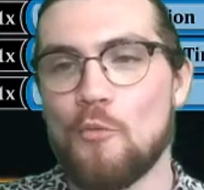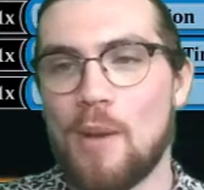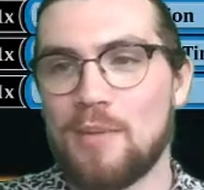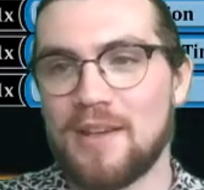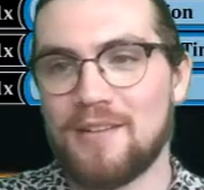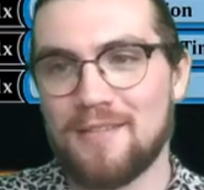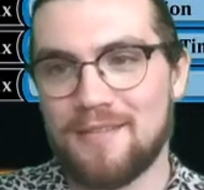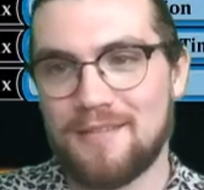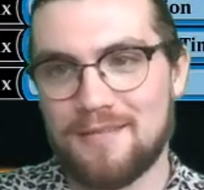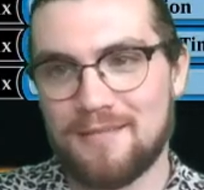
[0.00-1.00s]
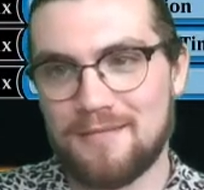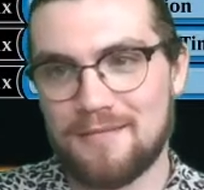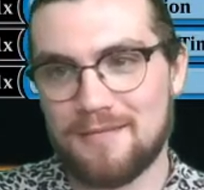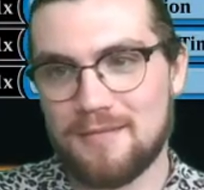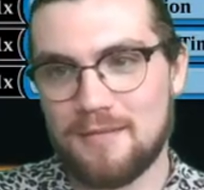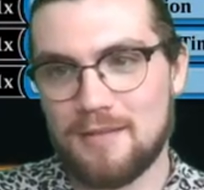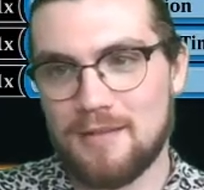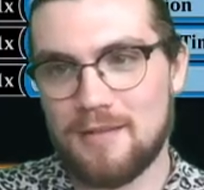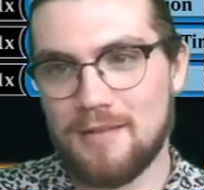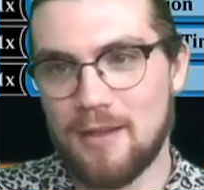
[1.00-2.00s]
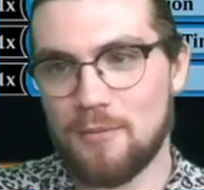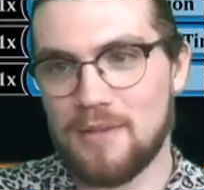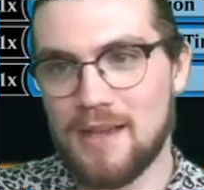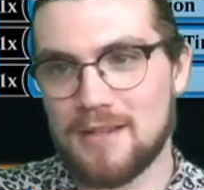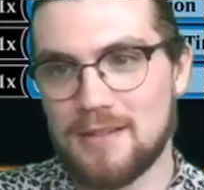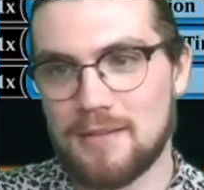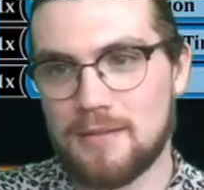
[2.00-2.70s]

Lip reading: Replicator. That would be excellent.